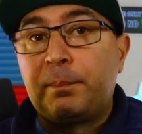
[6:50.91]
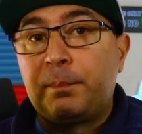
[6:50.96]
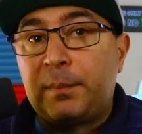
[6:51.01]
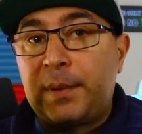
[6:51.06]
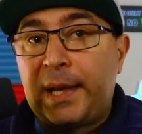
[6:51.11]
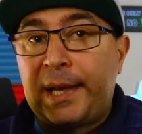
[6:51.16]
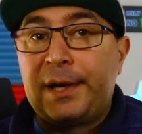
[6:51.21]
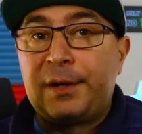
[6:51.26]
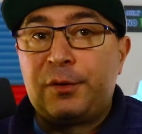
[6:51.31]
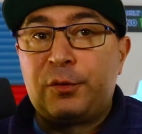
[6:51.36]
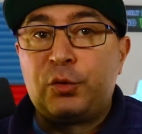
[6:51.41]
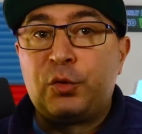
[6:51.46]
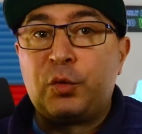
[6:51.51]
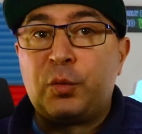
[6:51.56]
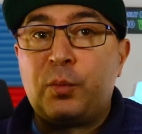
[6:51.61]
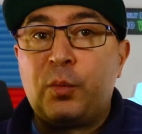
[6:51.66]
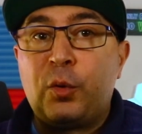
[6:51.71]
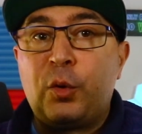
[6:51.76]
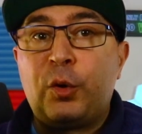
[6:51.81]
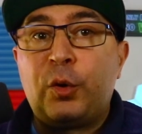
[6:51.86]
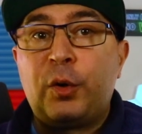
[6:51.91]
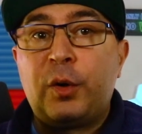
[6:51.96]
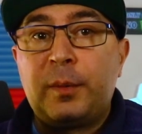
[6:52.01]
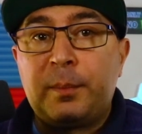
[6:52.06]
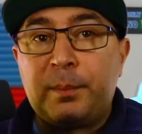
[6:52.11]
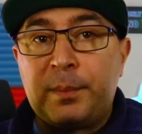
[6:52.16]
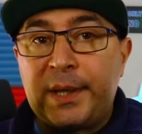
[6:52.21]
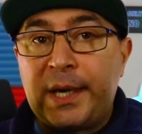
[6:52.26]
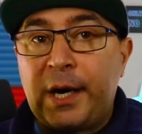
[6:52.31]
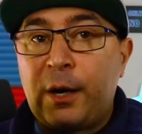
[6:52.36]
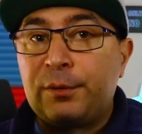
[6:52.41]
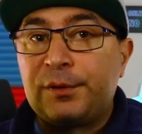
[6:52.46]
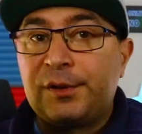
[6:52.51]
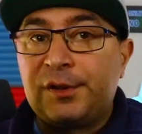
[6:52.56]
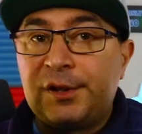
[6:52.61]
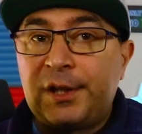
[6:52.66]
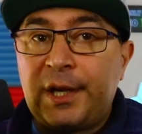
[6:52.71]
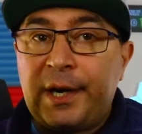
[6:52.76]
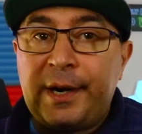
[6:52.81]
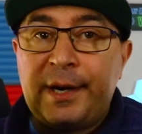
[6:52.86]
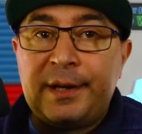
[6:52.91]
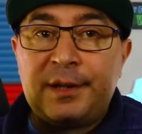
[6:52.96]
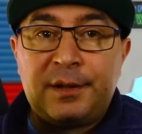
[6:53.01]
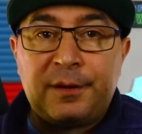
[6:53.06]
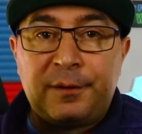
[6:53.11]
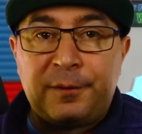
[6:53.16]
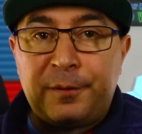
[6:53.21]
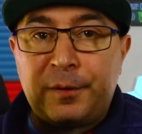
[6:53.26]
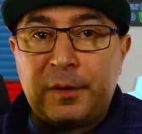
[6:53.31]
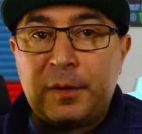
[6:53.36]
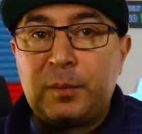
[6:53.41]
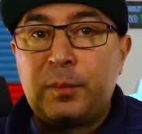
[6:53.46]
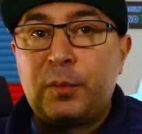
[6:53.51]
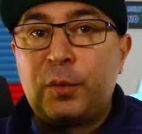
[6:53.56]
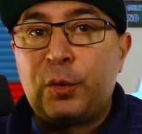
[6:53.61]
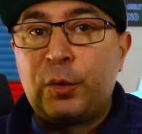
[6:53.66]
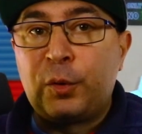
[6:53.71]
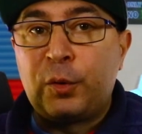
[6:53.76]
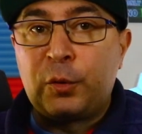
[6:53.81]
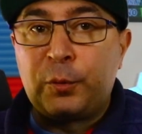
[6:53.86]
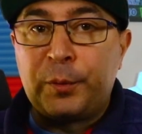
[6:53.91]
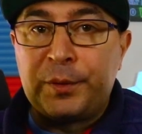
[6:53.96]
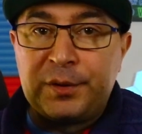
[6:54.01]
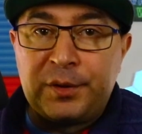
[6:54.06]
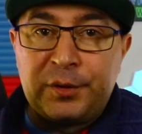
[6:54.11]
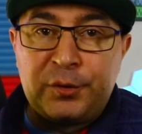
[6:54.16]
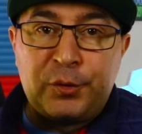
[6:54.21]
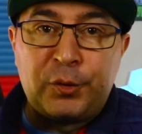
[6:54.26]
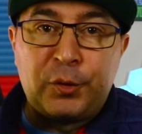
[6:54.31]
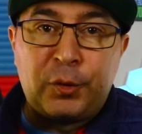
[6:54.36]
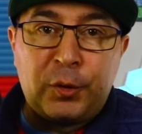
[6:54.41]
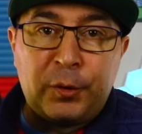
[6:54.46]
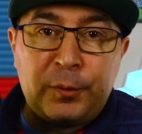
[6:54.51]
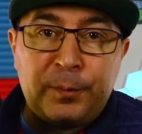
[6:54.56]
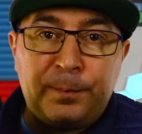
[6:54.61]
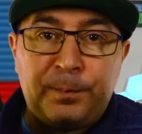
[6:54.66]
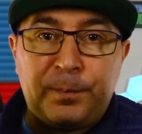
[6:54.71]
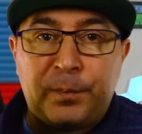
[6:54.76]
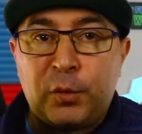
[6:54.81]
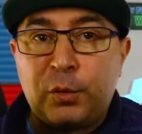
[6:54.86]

Planning to do more, be outside, film more with the drone,